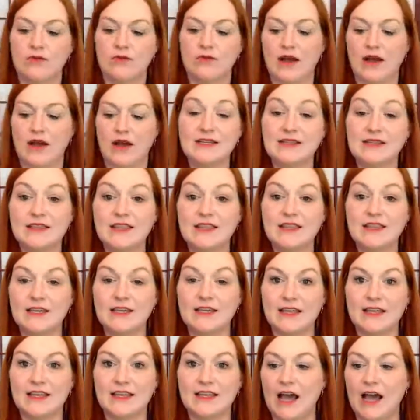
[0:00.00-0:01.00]
I didn't
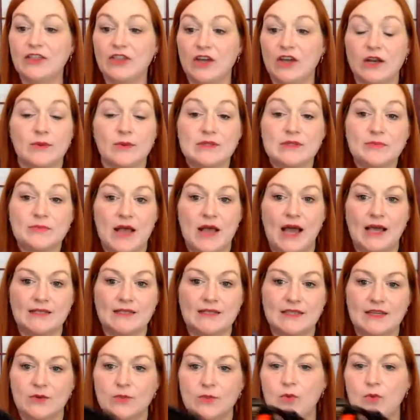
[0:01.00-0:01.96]
think, I, I thought it was plastic.